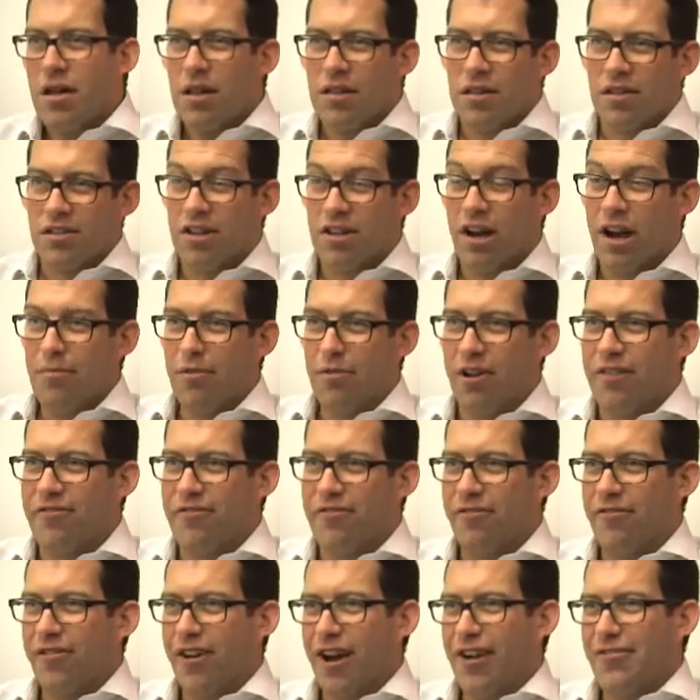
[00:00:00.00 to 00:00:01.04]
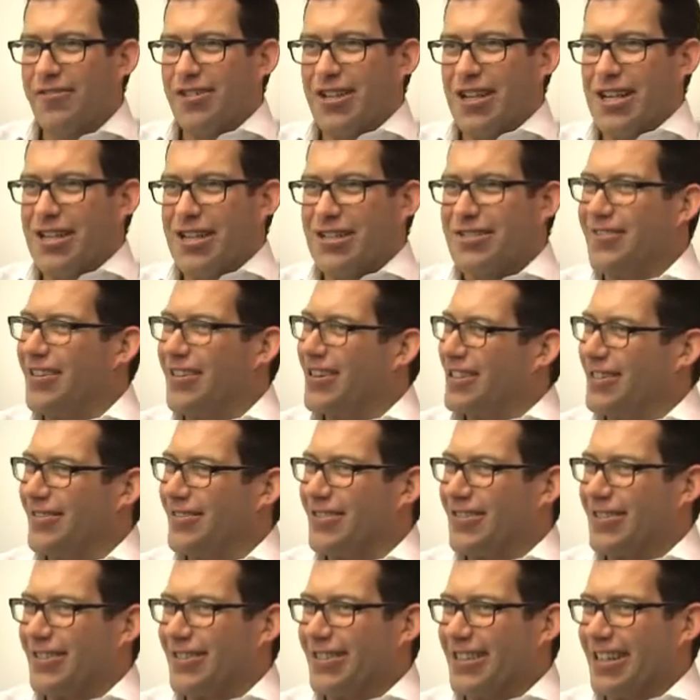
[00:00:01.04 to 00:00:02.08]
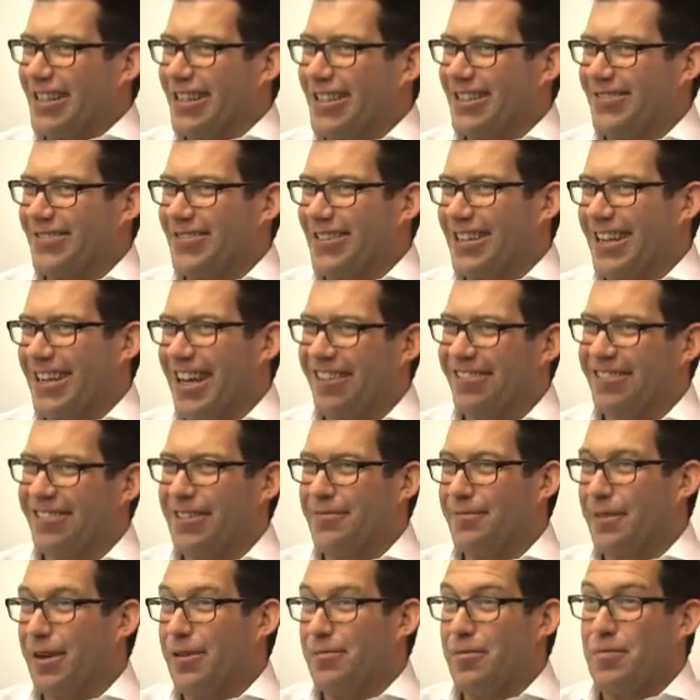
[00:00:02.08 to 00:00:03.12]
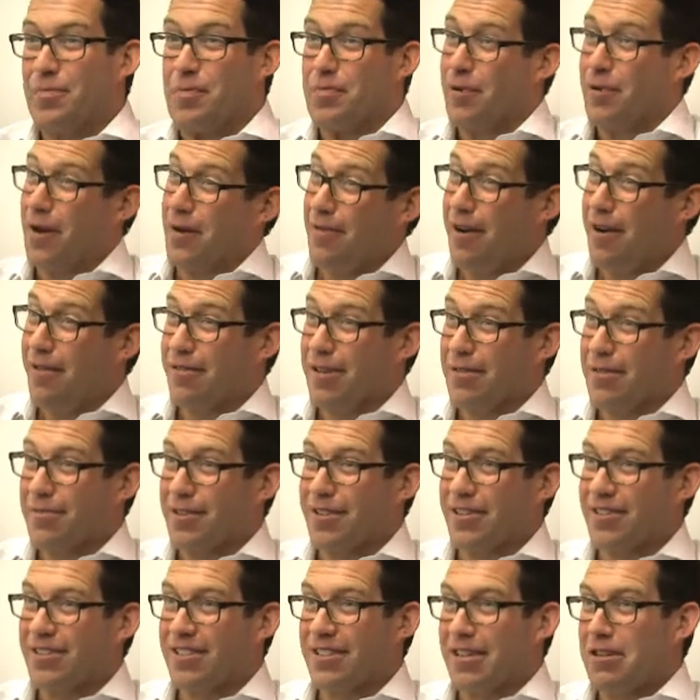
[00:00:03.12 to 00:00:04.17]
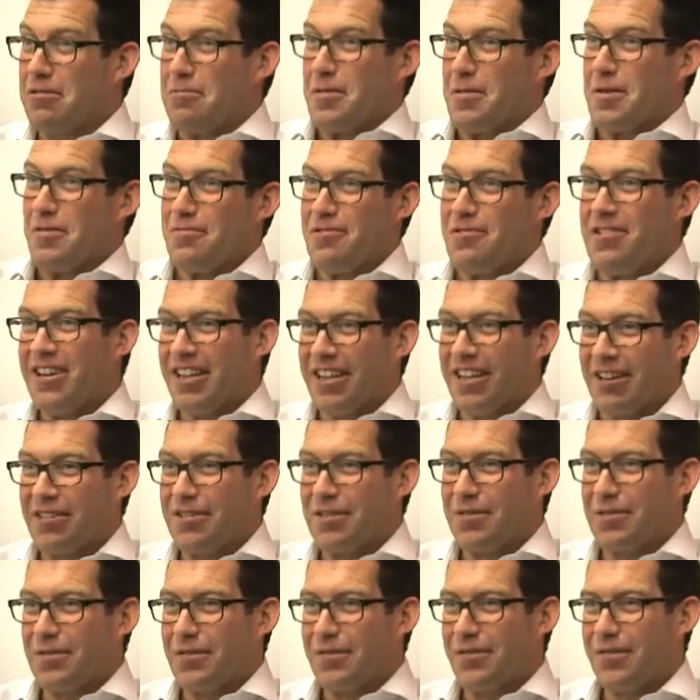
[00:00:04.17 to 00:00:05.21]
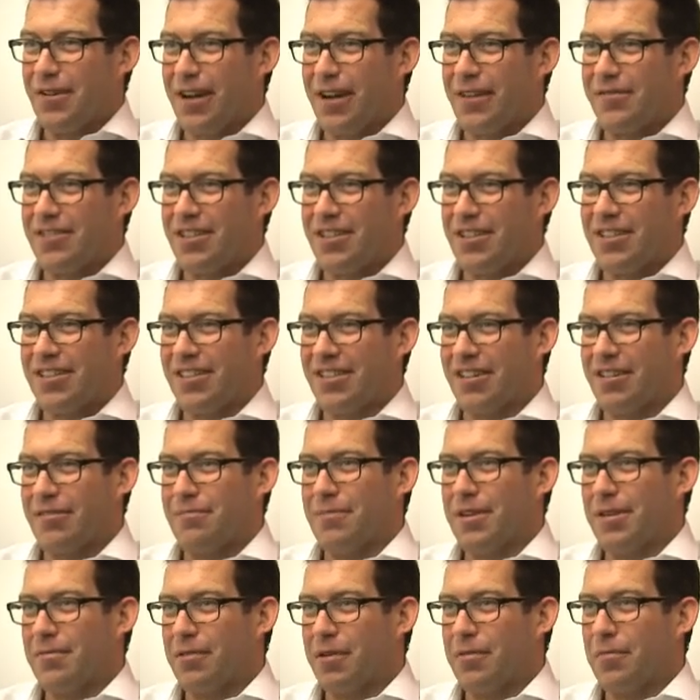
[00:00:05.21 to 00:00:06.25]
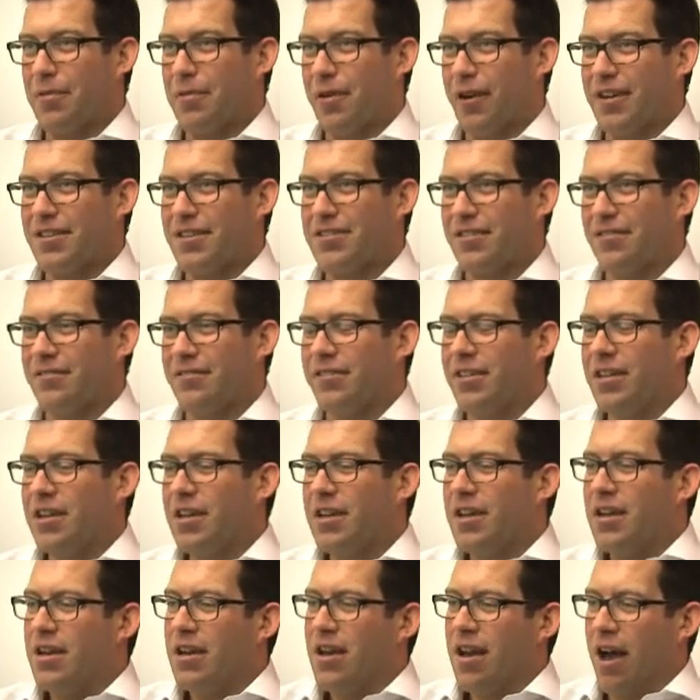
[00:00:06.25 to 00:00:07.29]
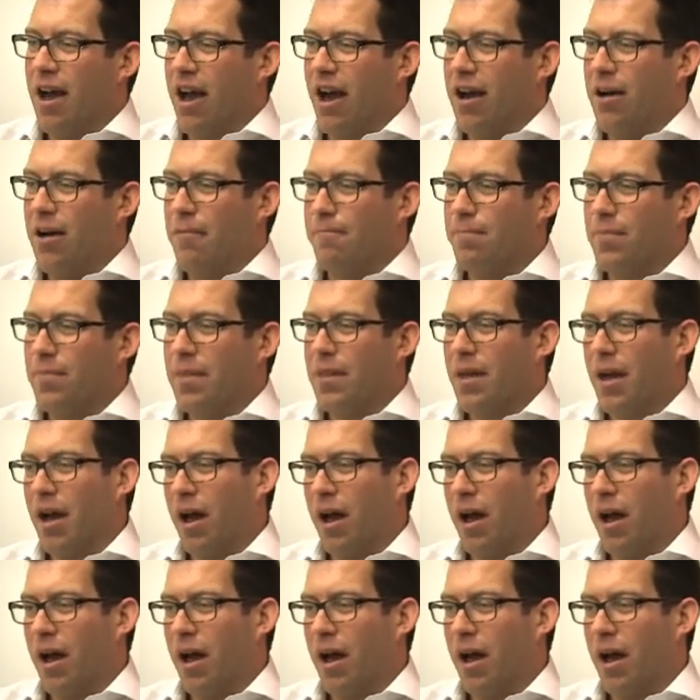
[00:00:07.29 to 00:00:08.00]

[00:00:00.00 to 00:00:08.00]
The timeline for 5G is a very difficult thing to work out at the moment, primarily because nobody really knows what 5G is going to be comprised of.